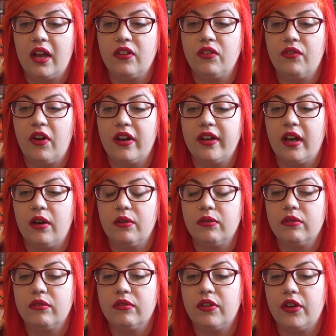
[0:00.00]
to find out,
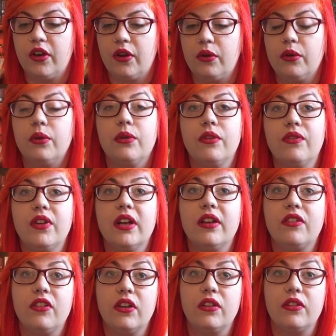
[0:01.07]
you know, who in the
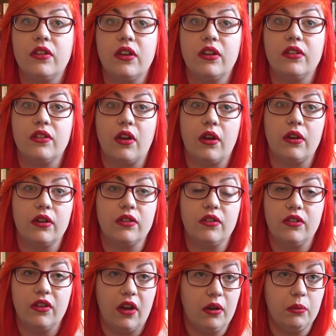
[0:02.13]
village is going
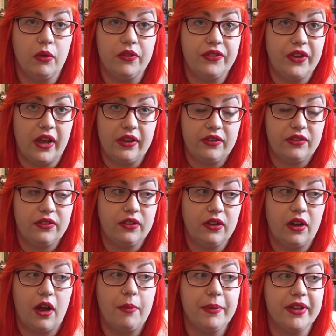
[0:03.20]
to die, what deaths
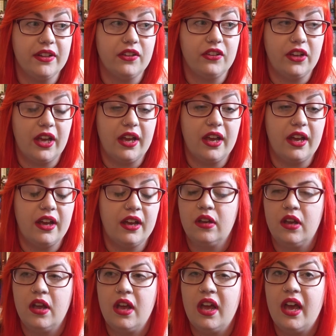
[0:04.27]
are coming this year.
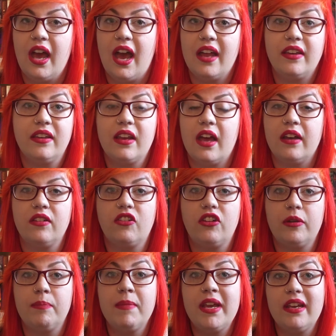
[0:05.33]
And
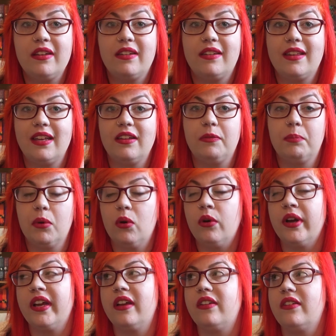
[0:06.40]
she meets these
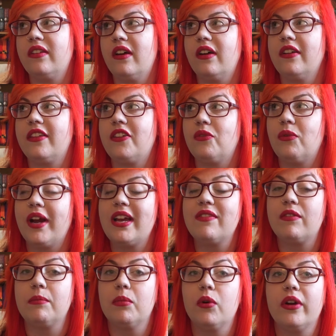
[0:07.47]
boys, these
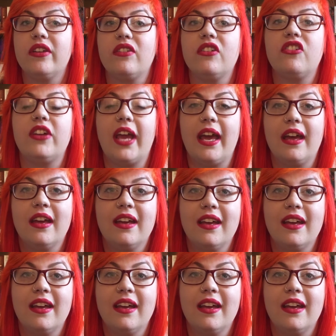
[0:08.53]
Raven Boys, and she